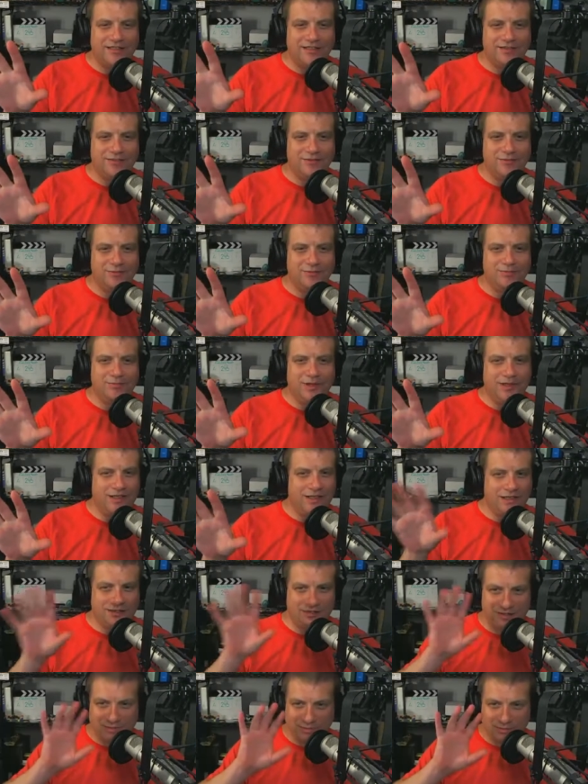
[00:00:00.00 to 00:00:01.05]
but it's
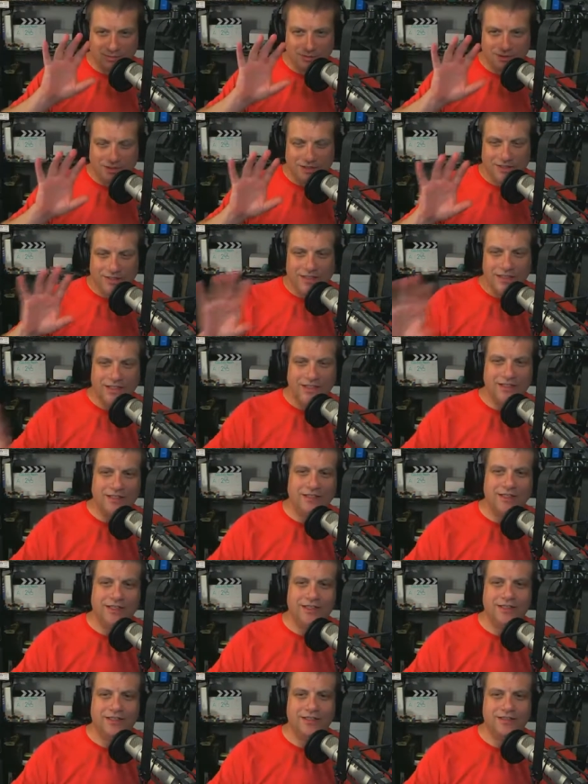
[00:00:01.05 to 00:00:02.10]

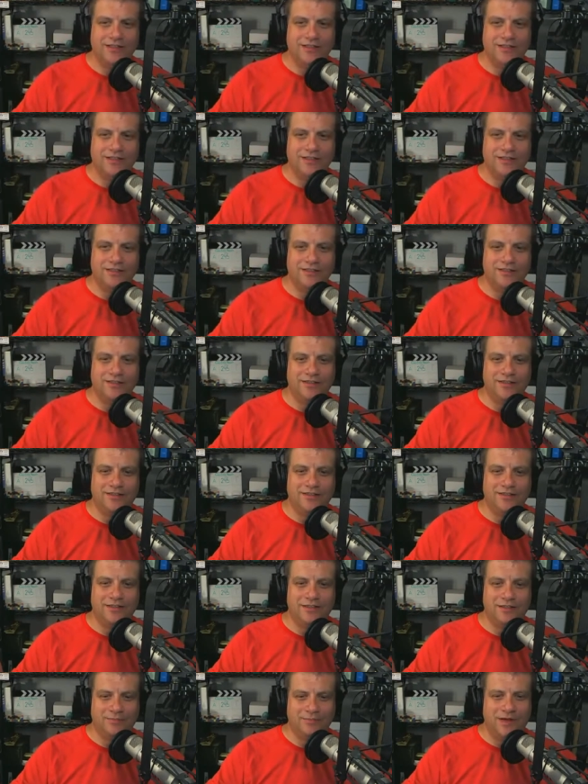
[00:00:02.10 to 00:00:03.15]
completely
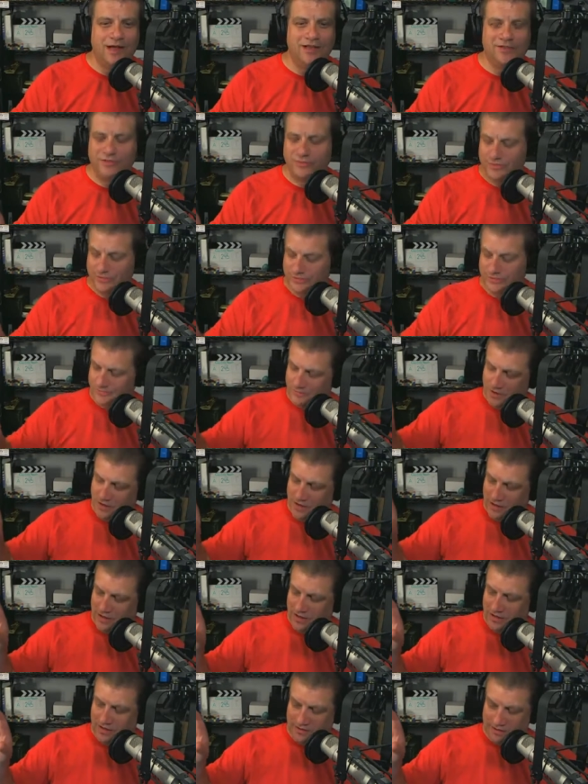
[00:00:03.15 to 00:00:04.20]
impossible.
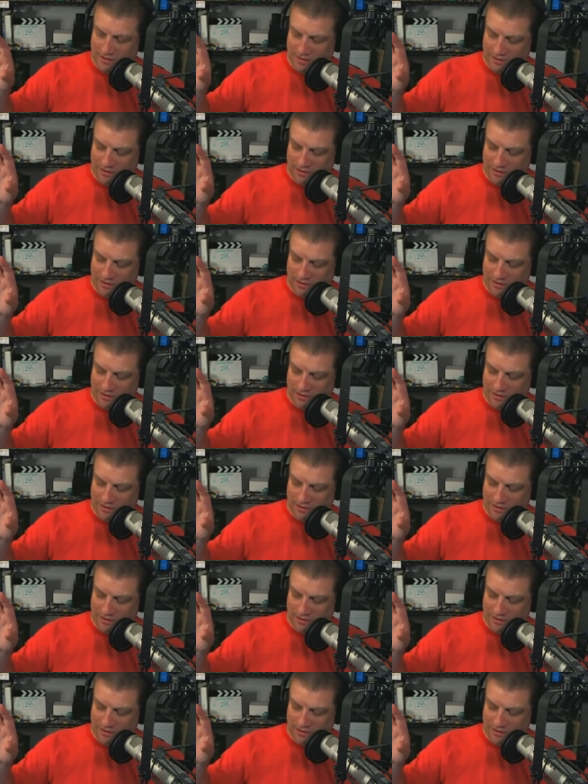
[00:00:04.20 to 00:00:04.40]
He says